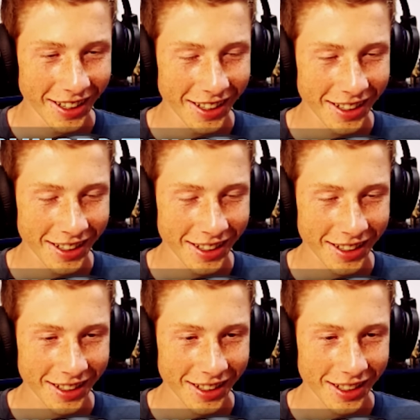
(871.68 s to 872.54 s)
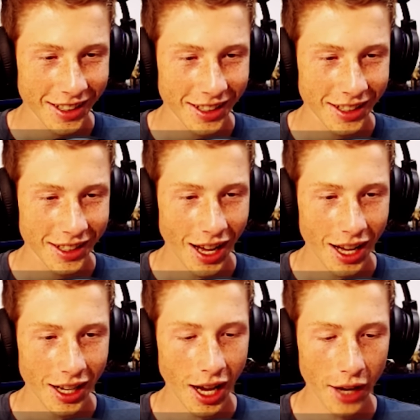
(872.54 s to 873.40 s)
talked to Gleb in so
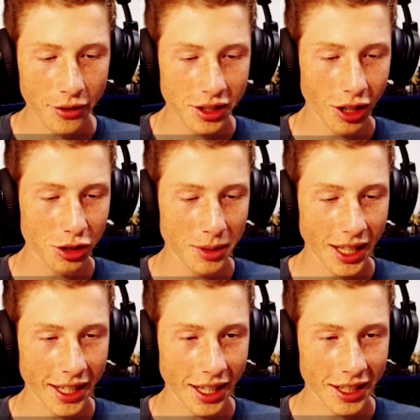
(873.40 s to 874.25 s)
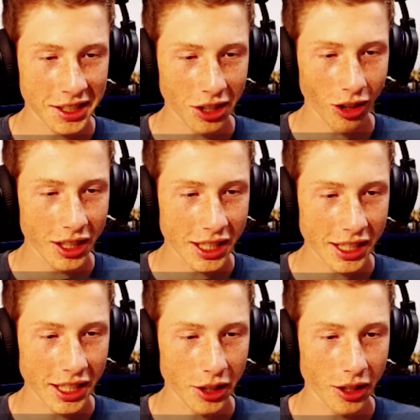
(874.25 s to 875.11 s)
long. I haven't talked to him in like a
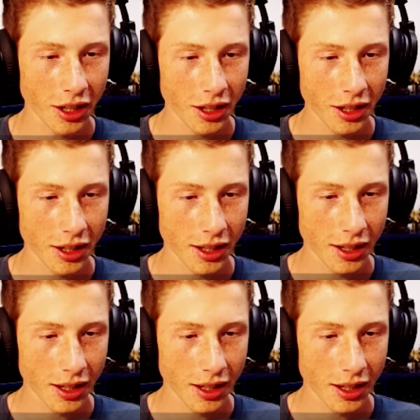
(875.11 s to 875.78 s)
solid year.